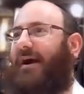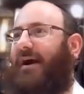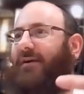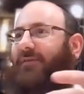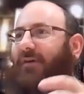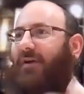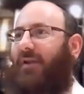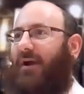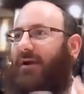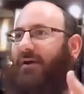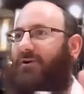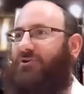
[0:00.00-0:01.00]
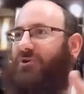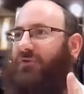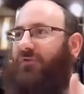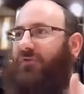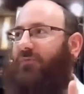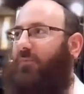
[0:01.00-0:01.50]
by like uh,
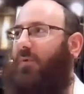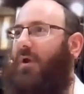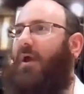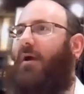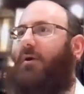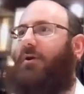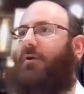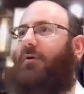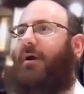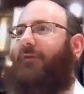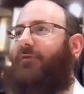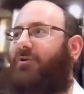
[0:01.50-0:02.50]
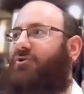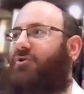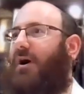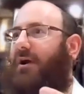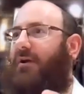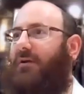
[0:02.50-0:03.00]
just uh, you don't have to
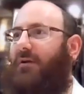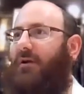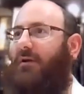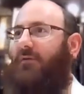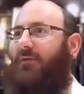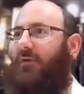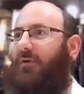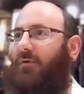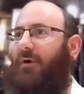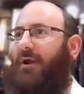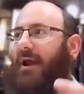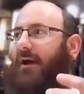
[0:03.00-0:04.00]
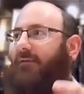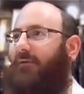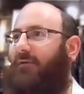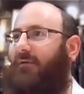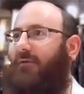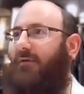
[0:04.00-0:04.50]
try. Oh, okay. You already
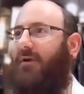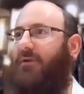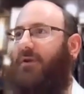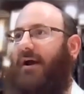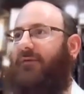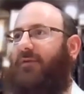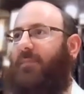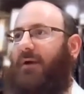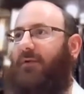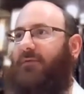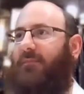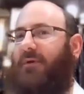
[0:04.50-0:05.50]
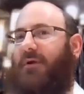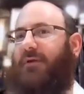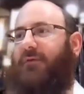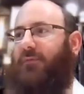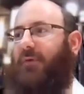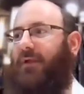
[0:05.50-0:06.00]
have it. -huh. you have the
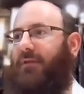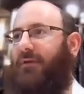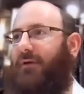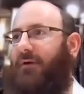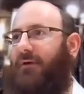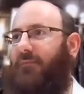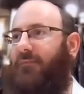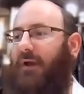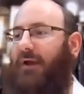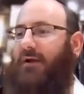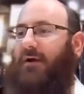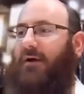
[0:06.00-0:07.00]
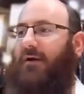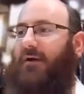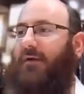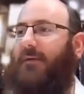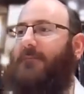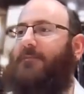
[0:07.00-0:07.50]
possibility it's but, already there like
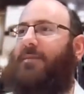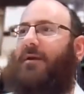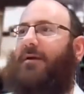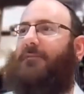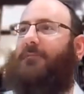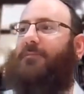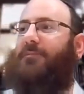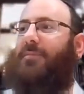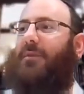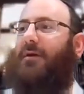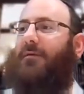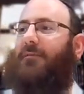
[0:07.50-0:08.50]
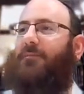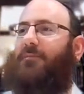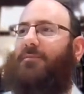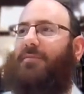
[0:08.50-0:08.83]
uh very nice yeah